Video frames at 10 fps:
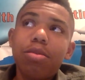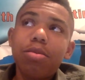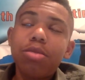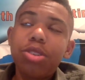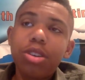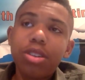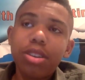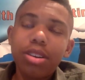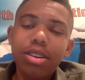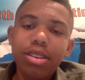which are
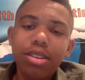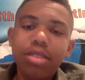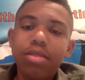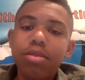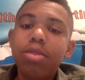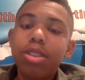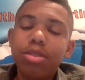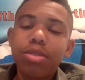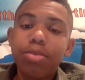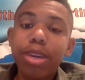the ones
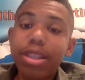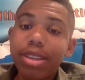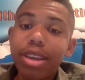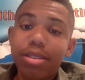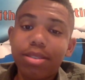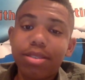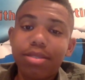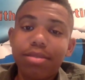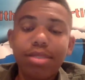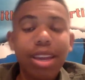with ringtails,
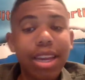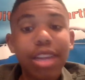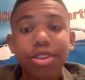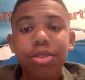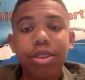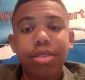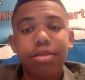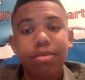like King Julien.